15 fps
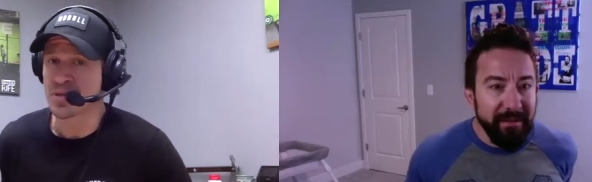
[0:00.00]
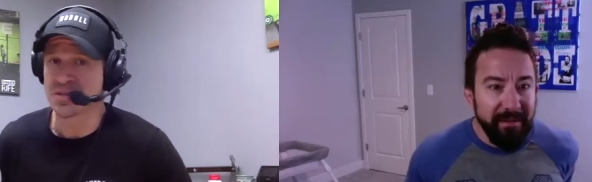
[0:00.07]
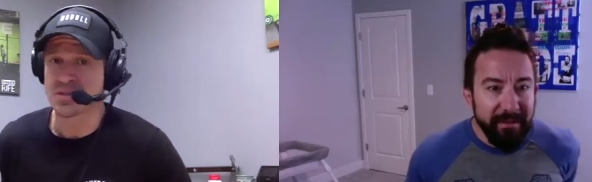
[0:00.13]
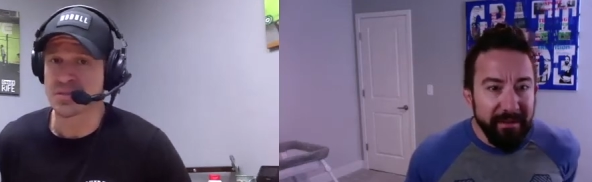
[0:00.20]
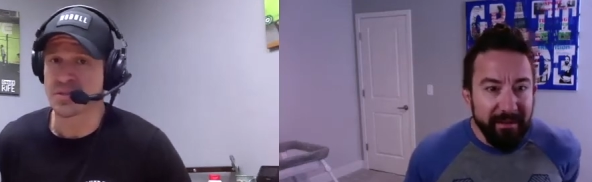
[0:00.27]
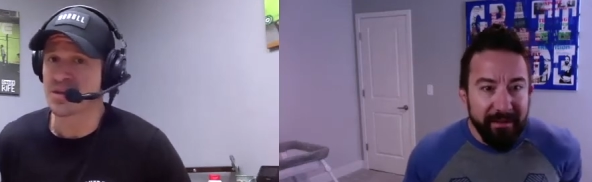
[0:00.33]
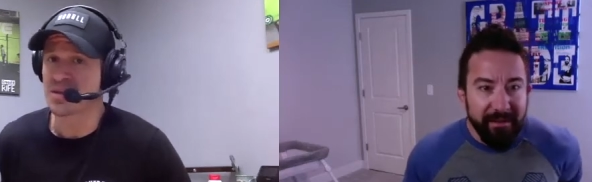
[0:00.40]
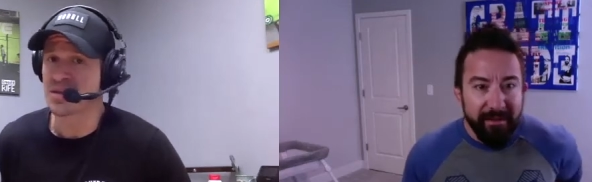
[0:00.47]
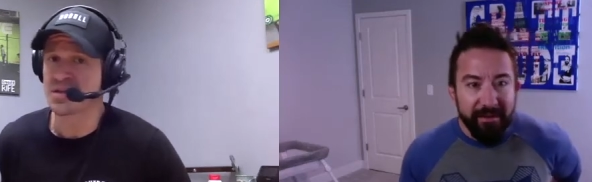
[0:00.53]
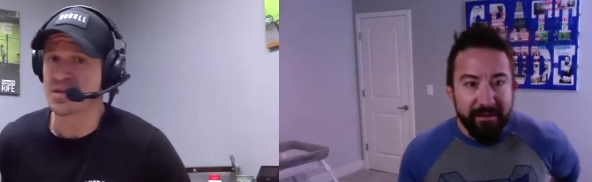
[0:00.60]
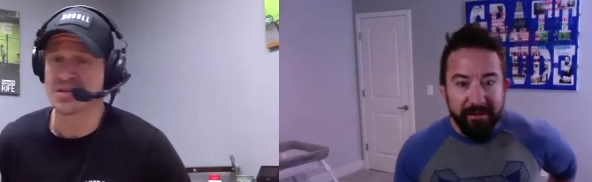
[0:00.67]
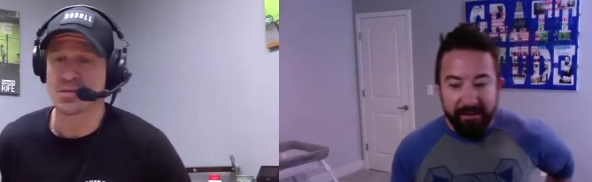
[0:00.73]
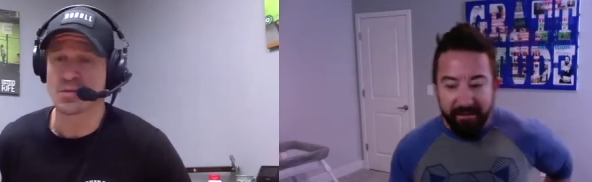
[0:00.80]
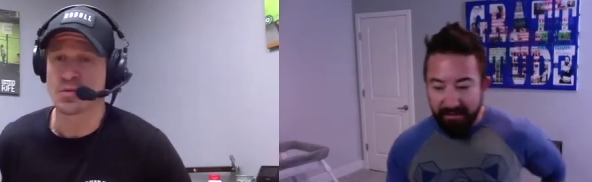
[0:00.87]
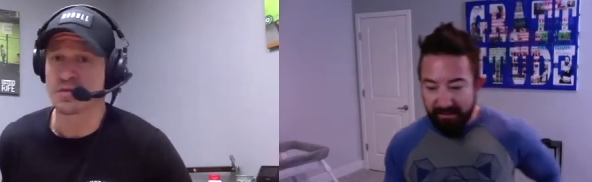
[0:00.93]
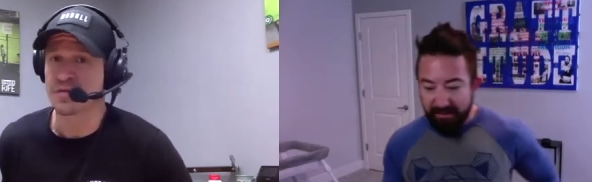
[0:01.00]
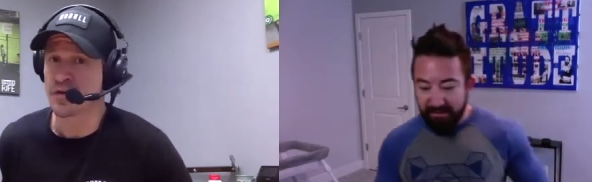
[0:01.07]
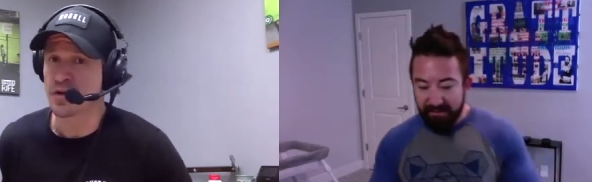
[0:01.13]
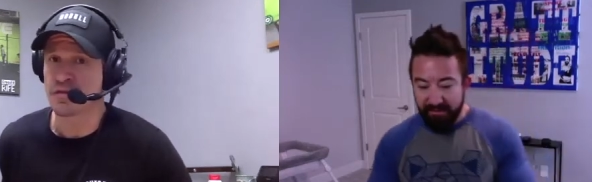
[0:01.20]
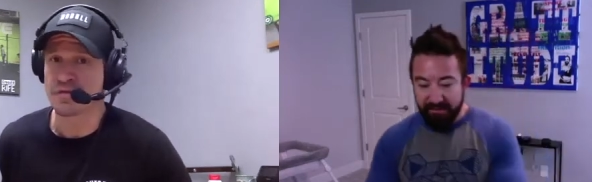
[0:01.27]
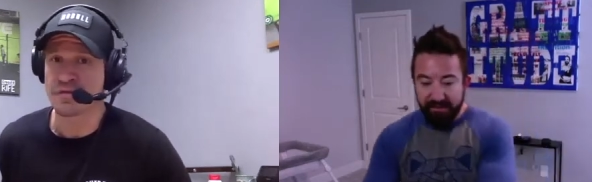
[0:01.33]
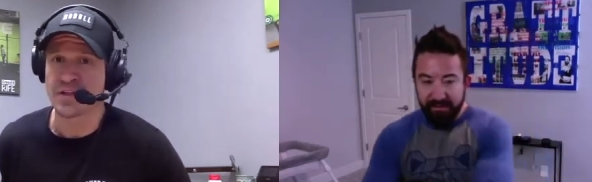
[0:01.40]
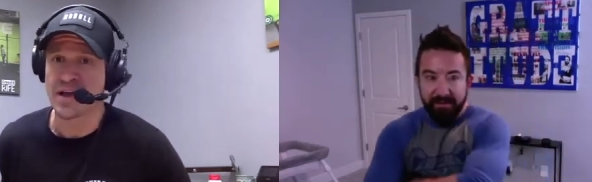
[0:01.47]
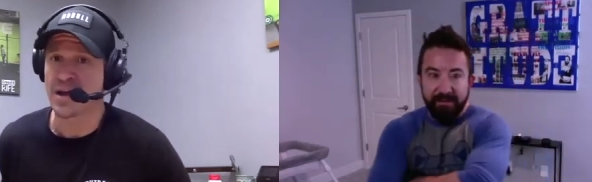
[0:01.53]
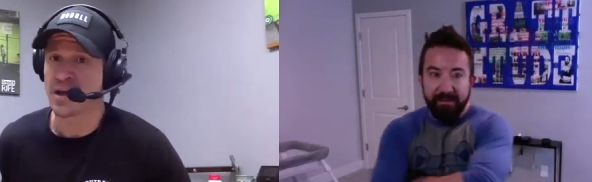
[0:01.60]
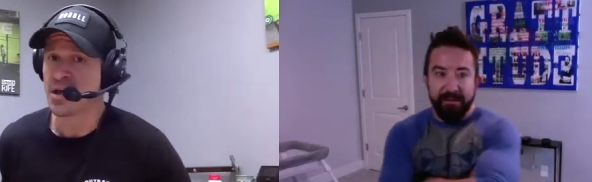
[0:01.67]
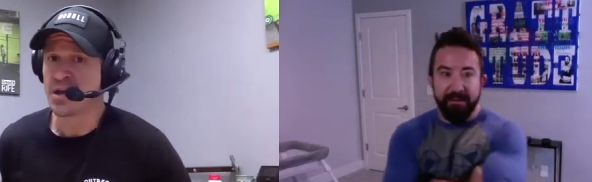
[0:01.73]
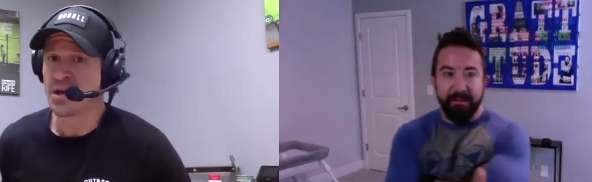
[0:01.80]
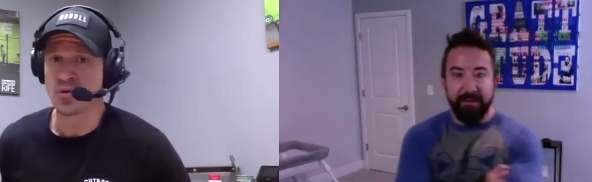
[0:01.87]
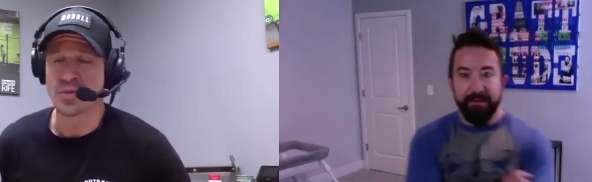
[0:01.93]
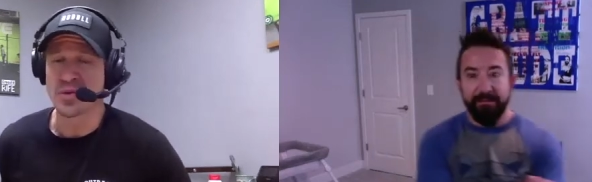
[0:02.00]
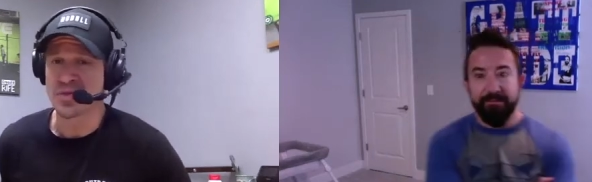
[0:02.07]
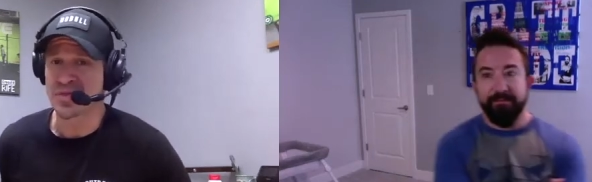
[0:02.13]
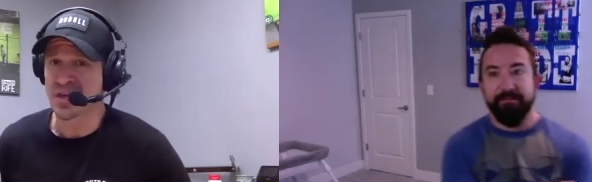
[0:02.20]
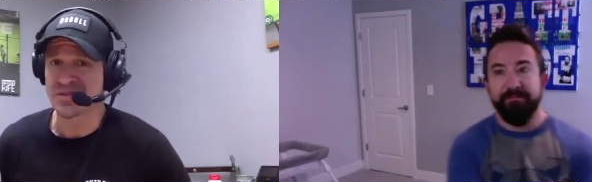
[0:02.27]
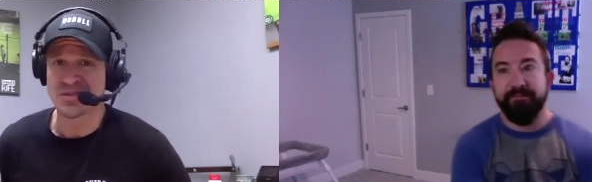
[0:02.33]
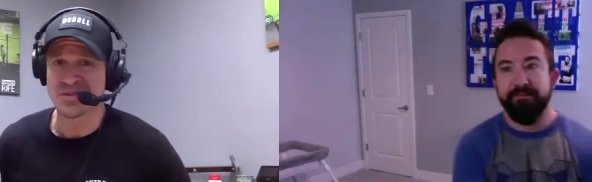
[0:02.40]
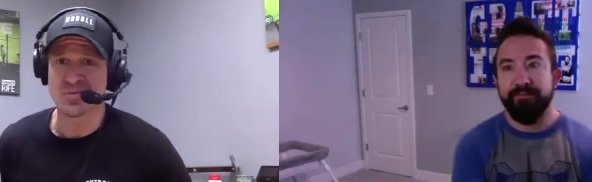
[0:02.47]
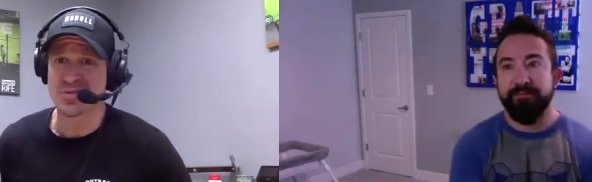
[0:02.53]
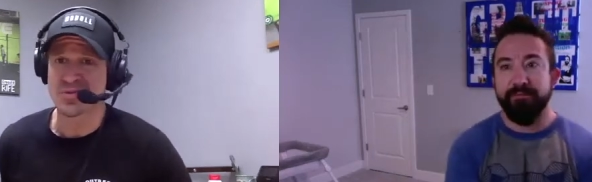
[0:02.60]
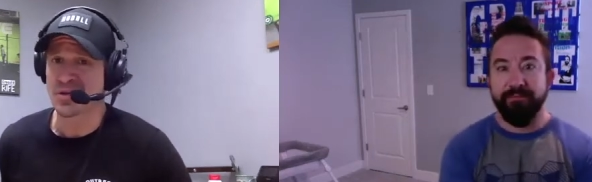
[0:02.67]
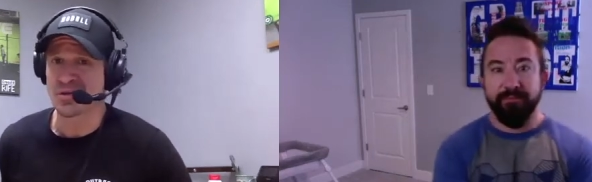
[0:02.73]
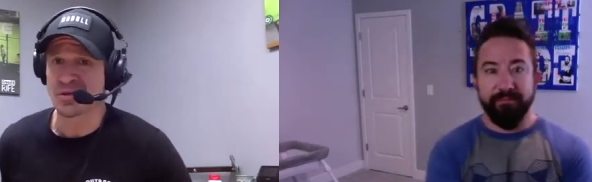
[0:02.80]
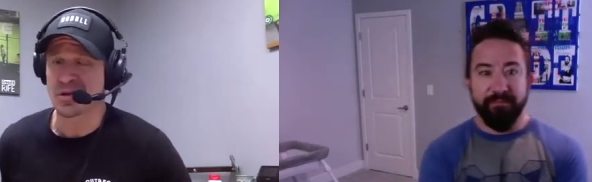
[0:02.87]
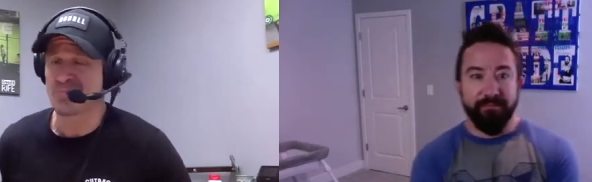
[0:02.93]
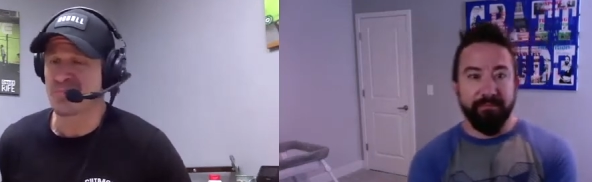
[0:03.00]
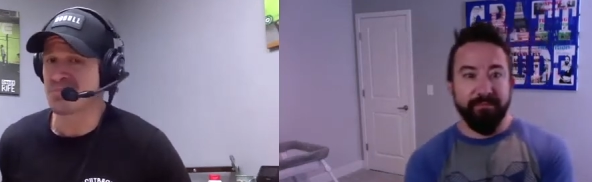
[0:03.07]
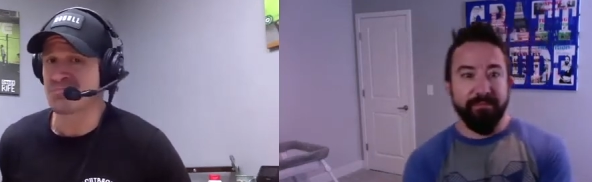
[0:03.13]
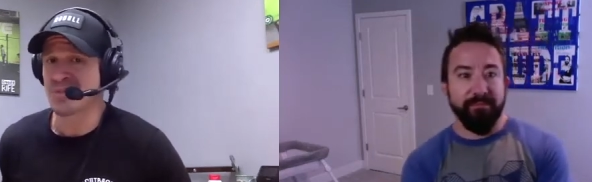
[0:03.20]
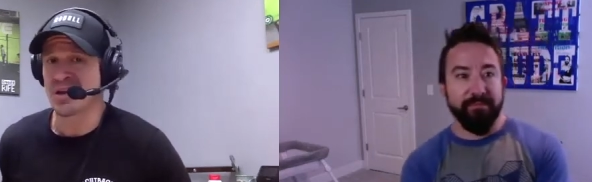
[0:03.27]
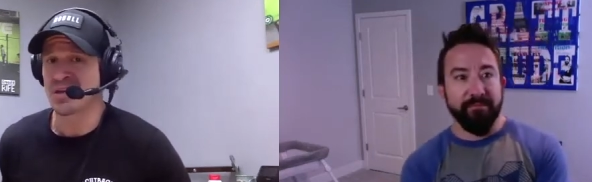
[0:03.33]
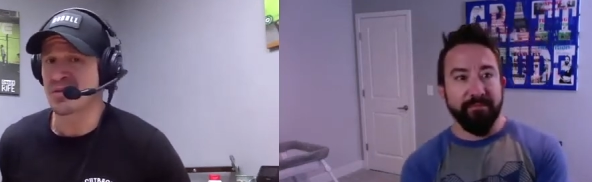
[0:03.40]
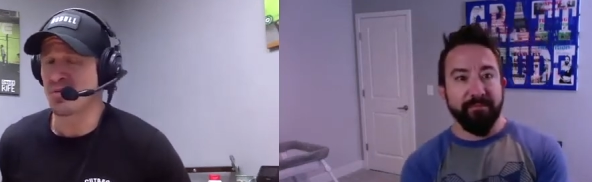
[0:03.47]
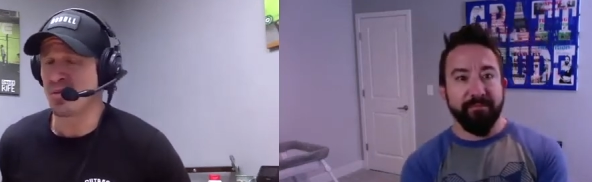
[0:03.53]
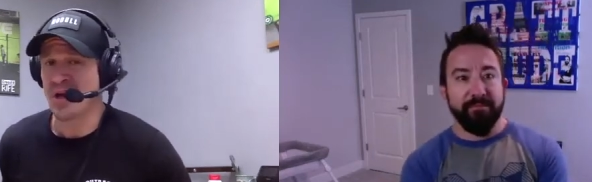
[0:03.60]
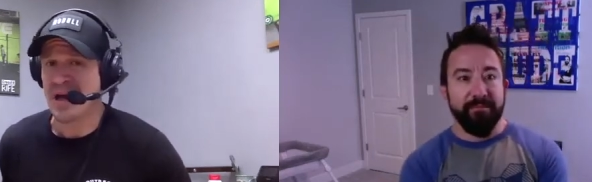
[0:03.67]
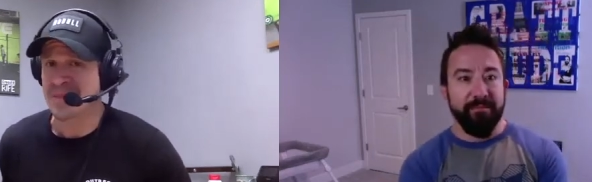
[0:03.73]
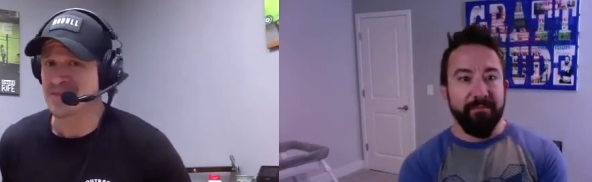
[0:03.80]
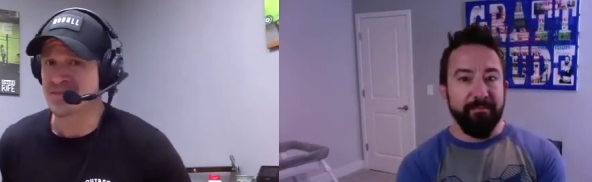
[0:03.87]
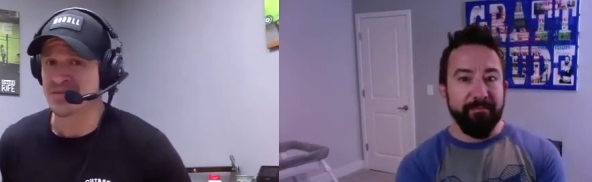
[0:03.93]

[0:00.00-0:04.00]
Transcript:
Speaker 1: some ideas that will fall flat. There'll be things you think are going to make money that will absolutely